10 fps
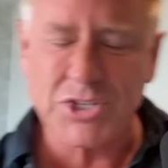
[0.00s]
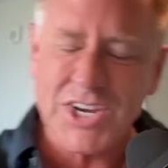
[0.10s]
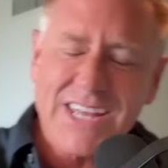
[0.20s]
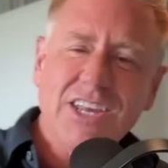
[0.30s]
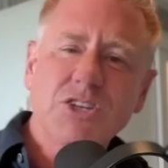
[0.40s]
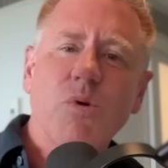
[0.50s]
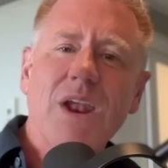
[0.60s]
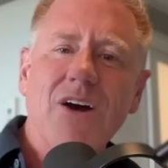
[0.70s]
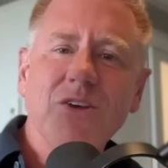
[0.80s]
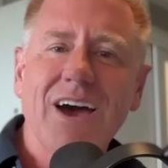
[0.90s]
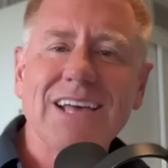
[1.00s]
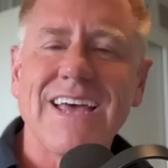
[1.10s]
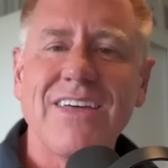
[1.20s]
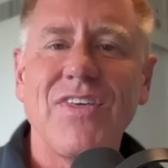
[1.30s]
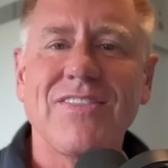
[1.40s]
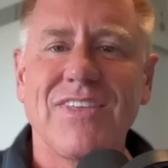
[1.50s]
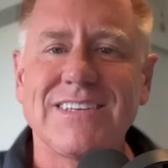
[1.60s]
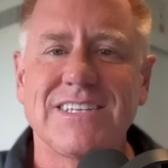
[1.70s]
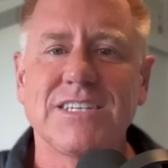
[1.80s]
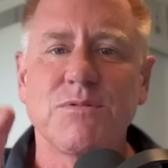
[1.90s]
check this one out, you guys. I think
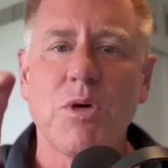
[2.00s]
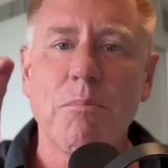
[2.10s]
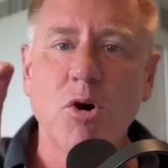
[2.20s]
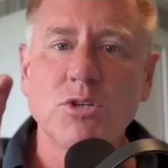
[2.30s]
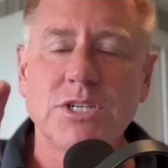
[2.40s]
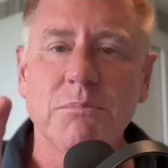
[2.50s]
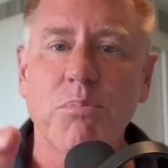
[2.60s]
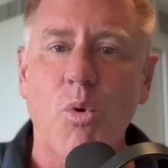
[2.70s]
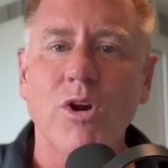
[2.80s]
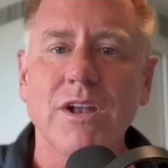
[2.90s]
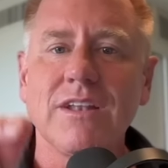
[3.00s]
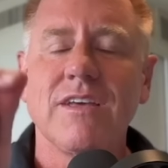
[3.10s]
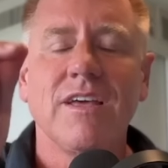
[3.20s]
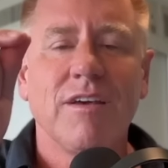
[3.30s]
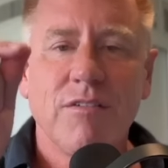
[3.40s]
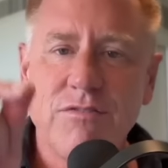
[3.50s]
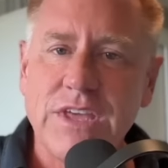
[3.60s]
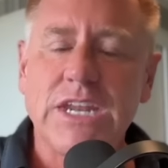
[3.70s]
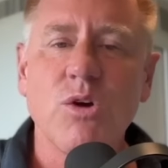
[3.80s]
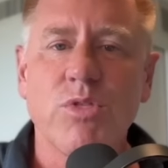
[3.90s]
this is the most important
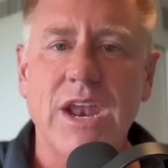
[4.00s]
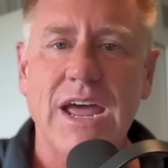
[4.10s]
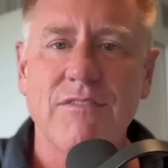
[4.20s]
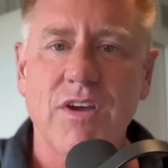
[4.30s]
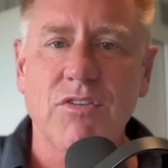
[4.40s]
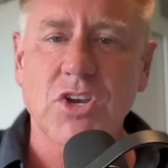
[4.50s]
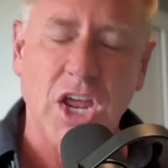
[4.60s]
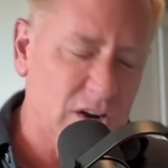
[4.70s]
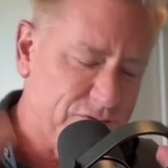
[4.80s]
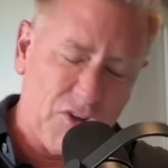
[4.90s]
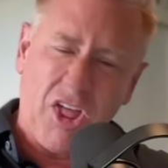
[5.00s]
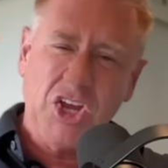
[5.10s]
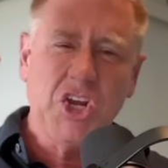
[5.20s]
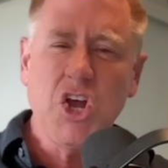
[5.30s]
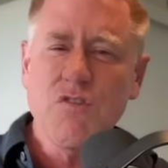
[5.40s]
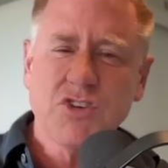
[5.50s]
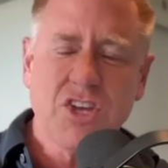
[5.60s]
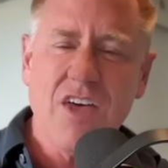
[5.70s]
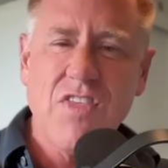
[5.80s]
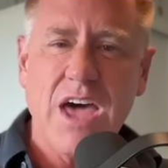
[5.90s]
video that I have ever done. If you're like, you've
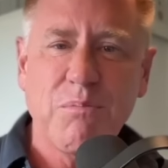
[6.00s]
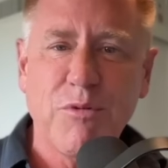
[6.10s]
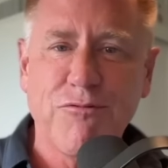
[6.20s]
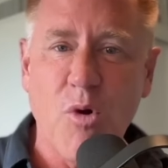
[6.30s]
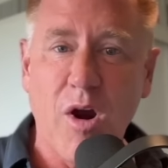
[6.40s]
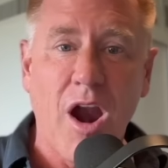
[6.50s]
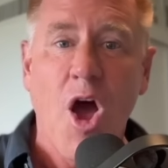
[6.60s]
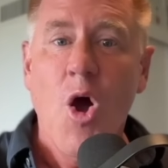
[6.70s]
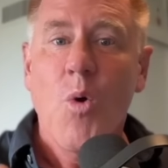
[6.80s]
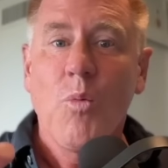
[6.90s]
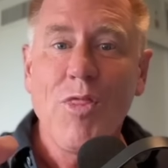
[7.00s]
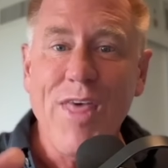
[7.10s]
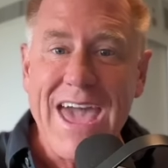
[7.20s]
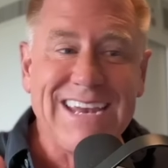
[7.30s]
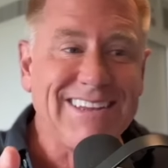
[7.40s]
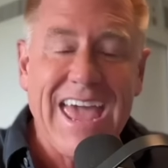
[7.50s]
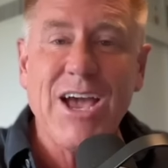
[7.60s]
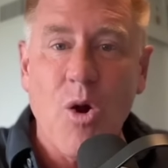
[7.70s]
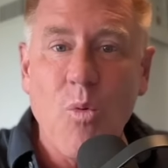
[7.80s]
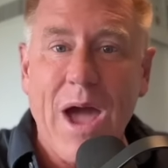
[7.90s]
said that before, when they take
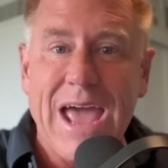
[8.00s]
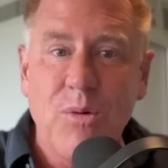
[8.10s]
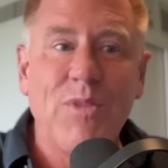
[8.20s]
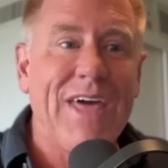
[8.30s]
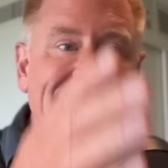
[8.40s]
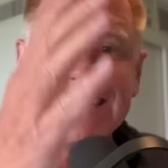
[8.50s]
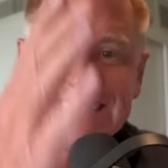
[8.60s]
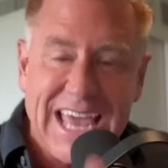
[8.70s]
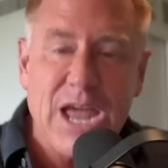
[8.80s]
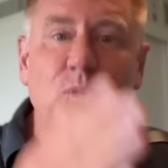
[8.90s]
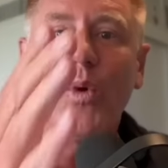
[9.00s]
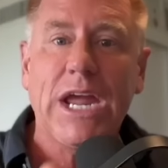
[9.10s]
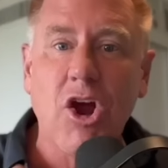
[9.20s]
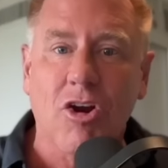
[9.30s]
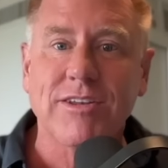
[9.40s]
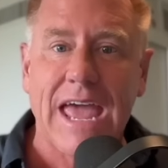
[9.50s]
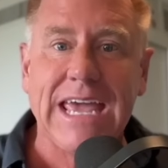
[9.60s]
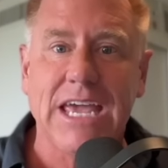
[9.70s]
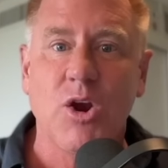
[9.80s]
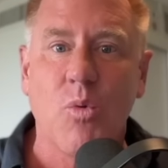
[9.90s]
away, when they say we are
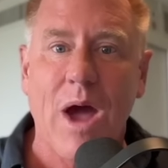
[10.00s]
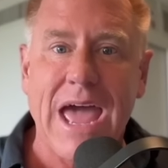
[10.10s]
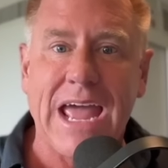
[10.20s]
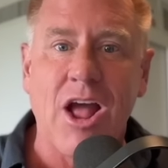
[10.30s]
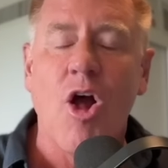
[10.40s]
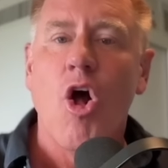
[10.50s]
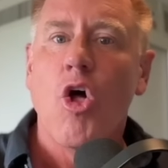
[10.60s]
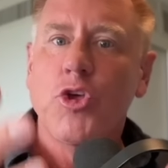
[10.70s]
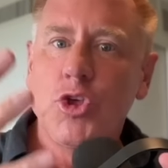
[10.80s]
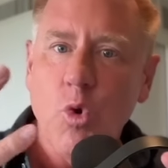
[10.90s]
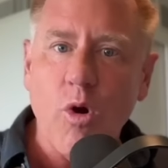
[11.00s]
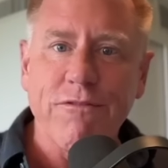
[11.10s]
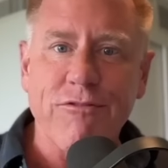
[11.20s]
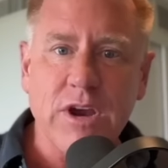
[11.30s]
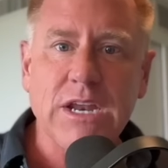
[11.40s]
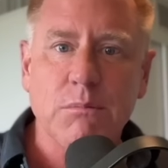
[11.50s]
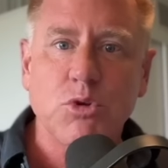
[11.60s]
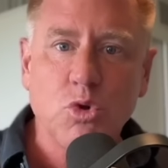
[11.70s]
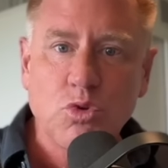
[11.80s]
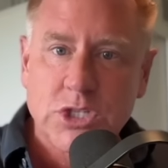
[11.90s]
taking away your freedom
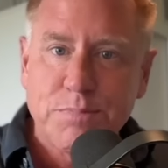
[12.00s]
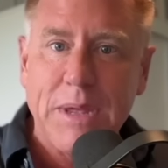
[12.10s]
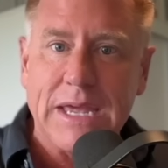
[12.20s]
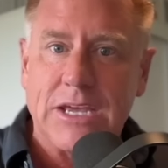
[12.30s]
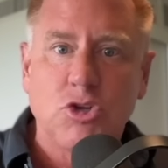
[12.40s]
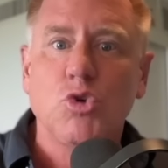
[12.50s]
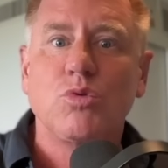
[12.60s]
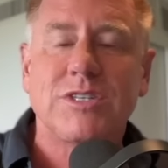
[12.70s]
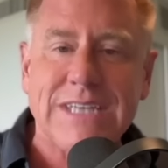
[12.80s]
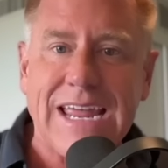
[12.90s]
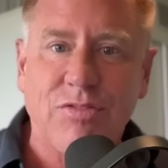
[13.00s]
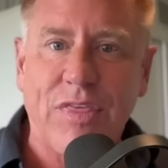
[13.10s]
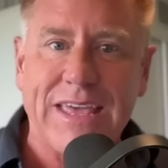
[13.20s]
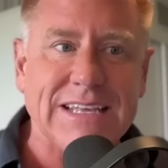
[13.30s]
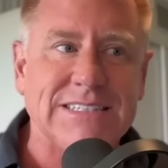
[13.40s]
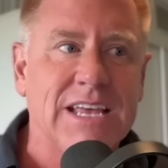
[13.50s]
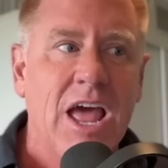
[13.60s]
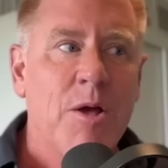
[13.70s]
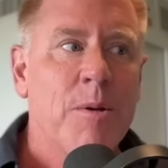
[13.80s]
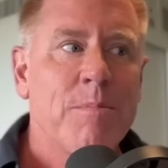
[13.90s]
to speak, to say things,
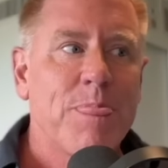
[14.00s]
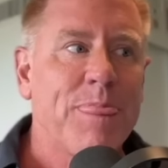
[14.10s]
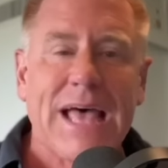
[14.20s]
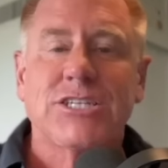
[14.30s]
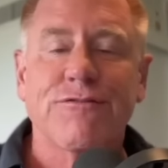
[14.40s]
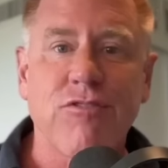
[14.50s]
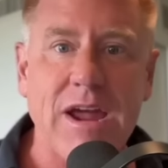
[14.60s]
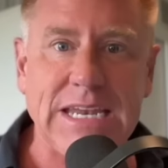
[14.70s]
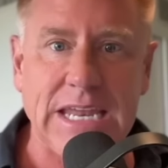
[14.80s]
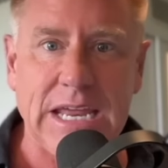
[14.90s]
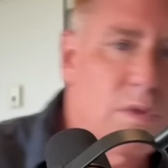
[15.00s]
that's frightening.